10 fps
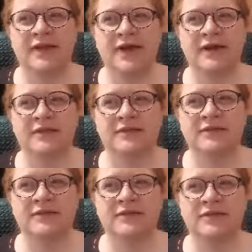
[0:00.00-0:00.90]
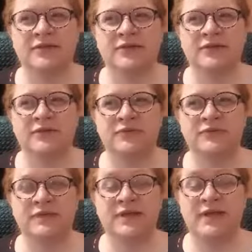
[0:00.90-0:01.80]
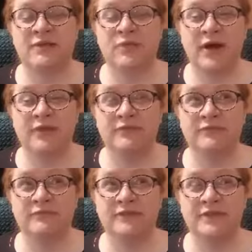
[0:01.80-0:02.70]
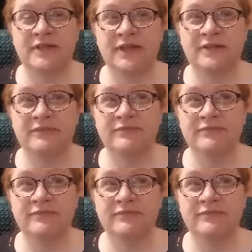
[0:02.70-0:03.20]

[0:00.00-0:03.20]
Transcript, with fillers: that you sleep well tonight